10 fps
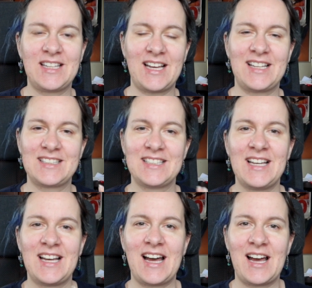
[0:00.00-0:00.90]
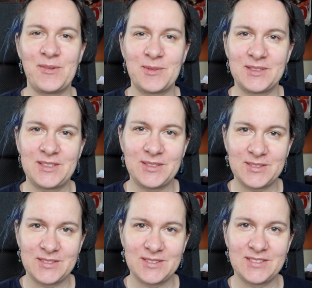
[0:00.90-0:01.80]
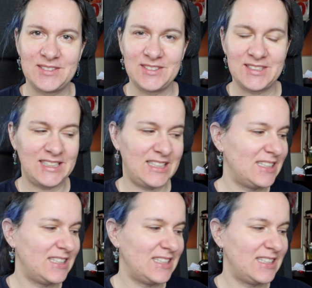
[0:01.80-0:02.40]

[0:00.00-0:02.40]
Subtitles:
that I want you to see.